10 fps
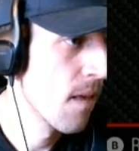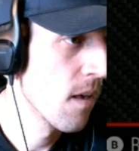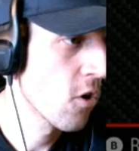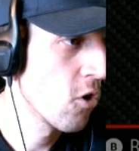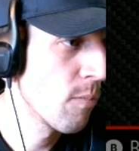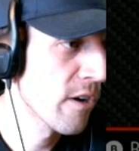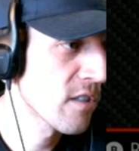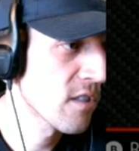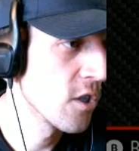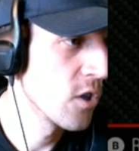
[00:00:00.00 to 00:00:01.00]
Cool
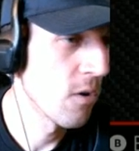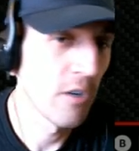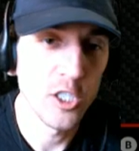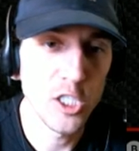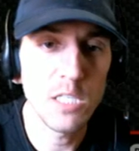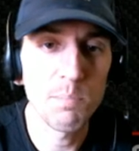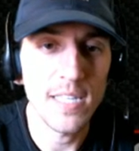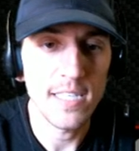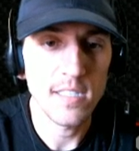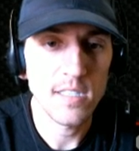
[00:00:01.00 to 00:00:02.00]
Borders two or
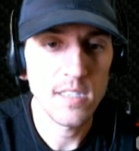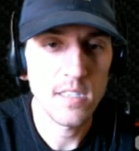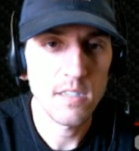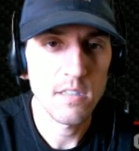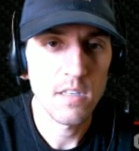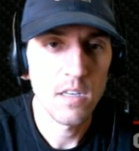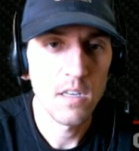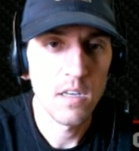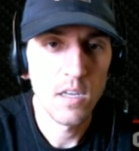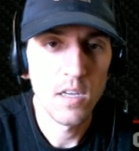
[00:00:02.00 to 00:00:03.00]
G-Police.
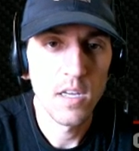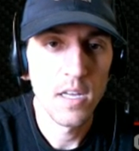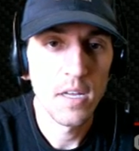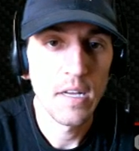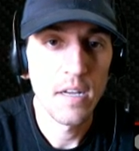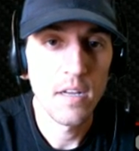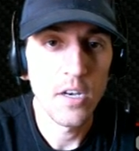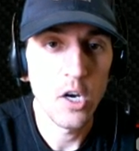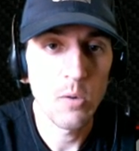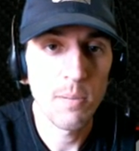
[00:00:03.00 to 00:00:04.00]

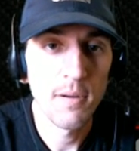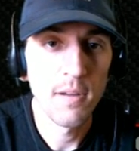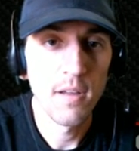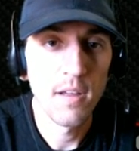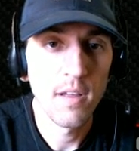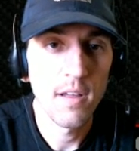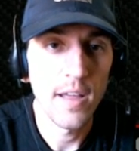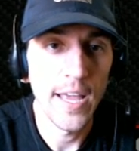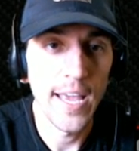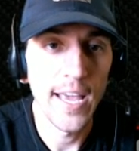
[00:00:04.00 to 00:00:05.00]
Nope.
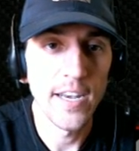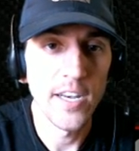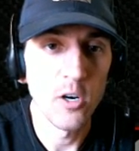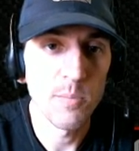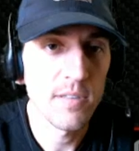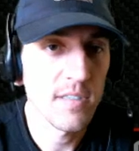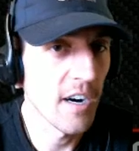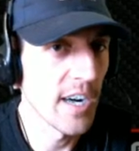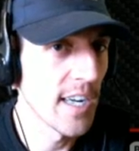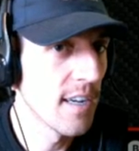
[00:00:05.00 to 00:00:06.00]
And nope.
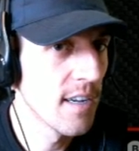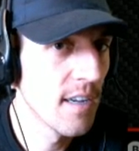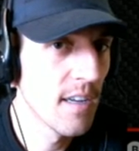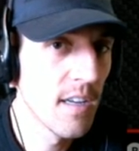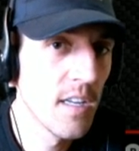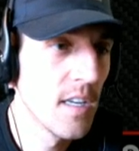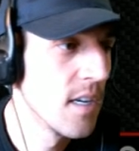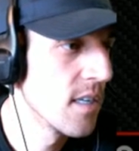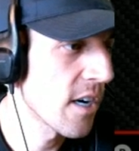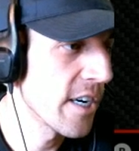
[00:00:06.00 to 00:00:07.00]
Sorry.
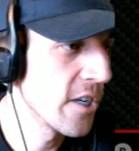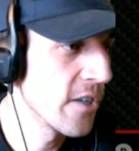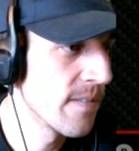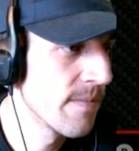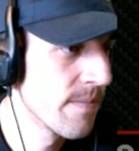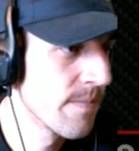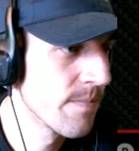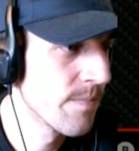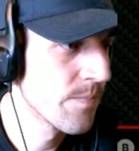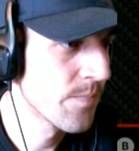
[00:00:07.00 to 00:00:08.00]
Sorry, dude.
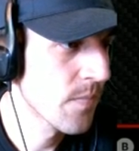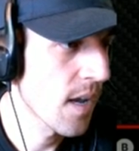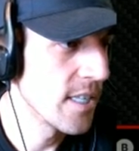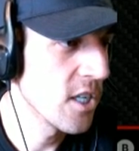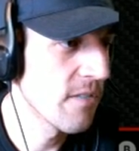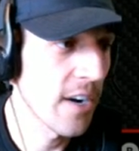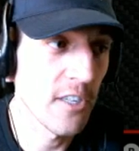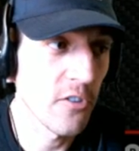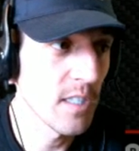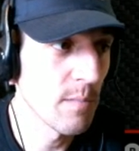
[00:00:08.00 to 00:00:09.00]
I do have Gran
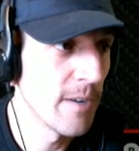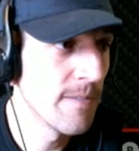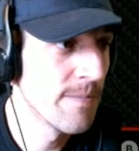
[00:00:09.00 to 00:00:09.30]
Turismo.